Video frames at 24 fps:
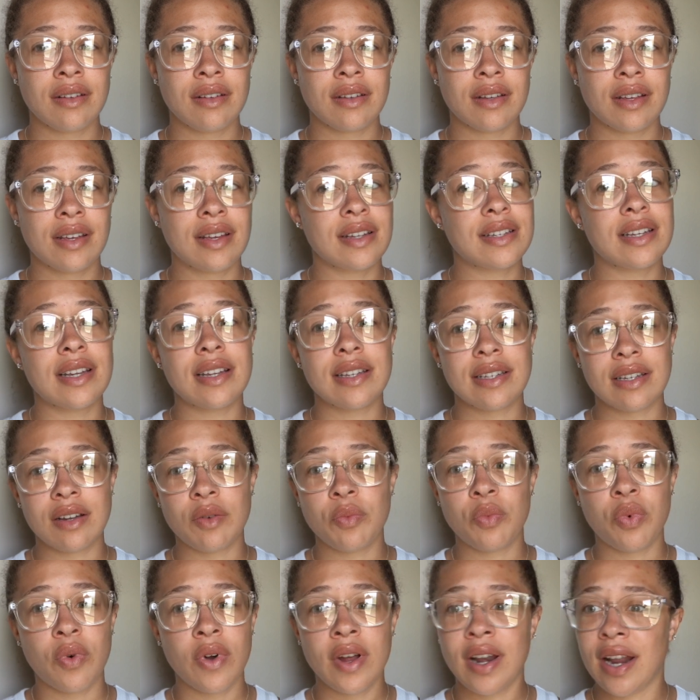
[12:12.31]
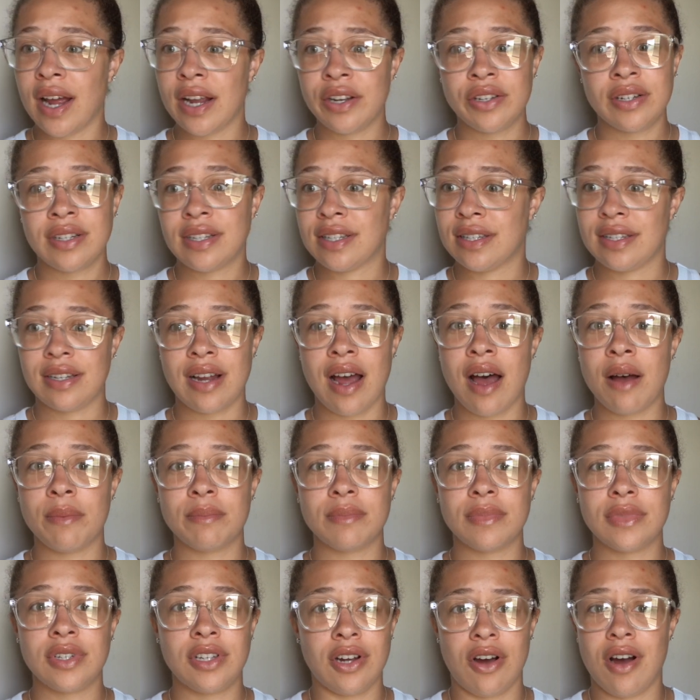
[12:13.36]
Because at some point I just
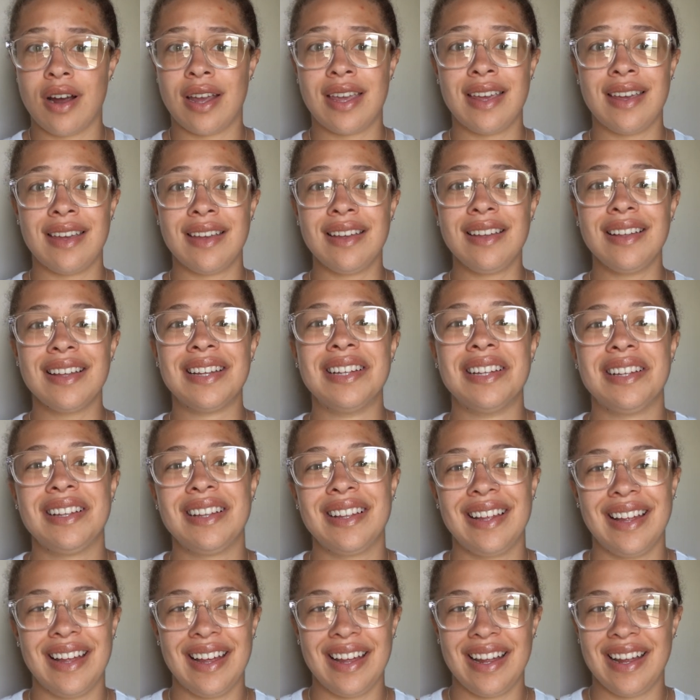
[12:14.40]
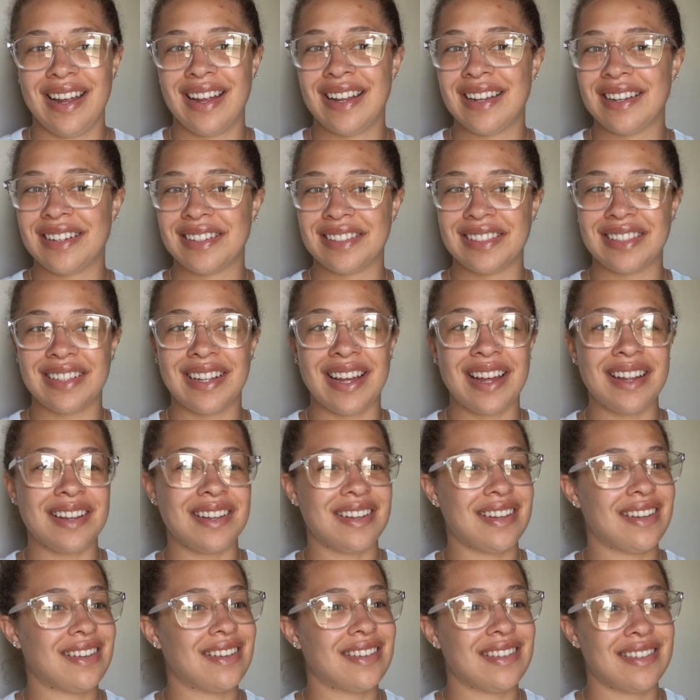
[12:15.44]
stopped talking and let
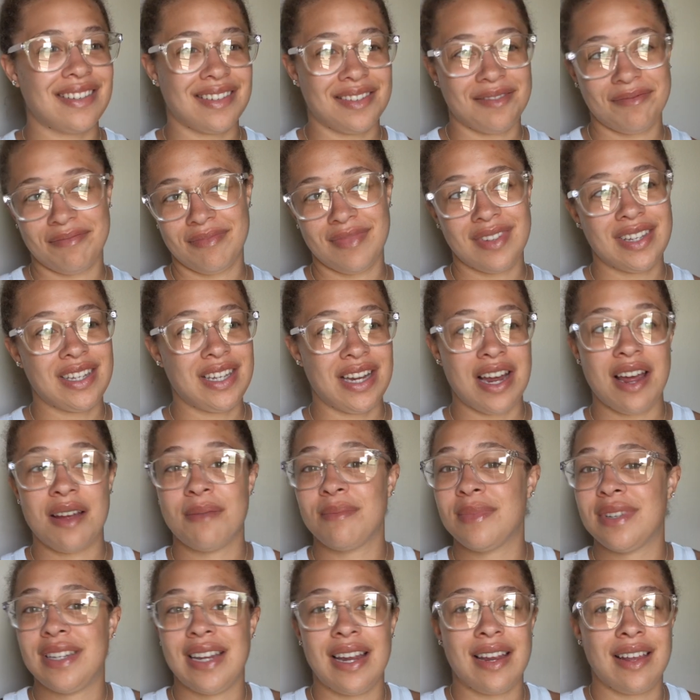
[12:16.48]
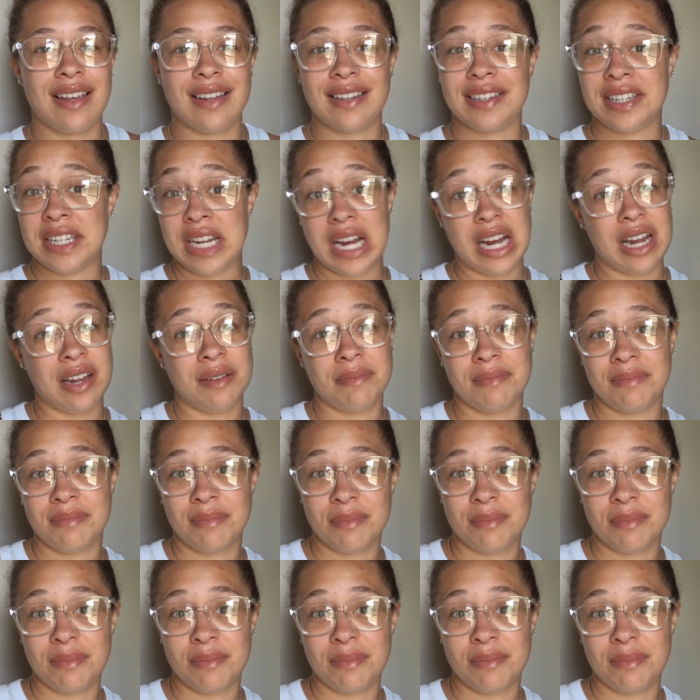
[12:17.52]
time take its time,